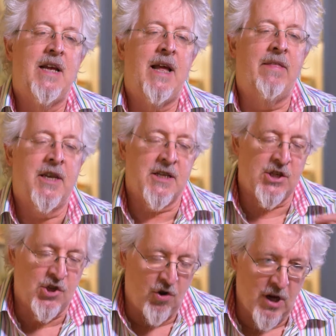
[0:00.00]
And
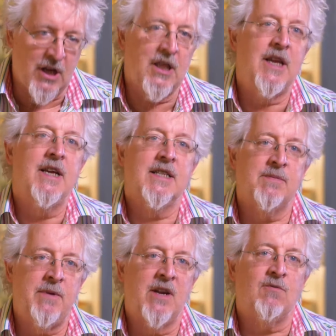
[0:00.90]
historically,
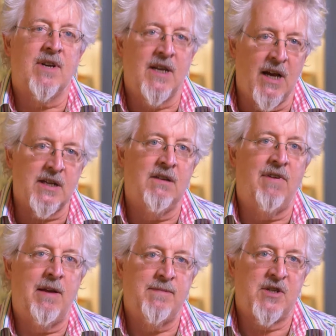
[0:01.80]
it's been
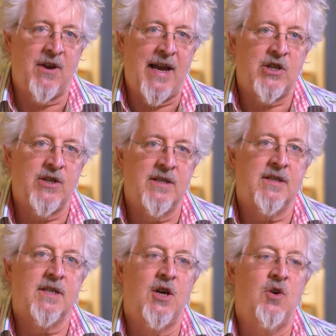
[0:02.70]
reductive abstraction.
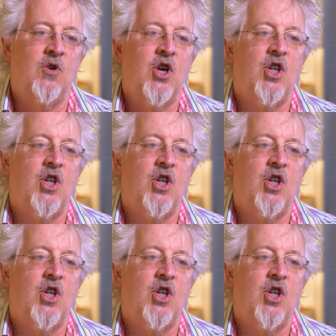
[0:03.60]
So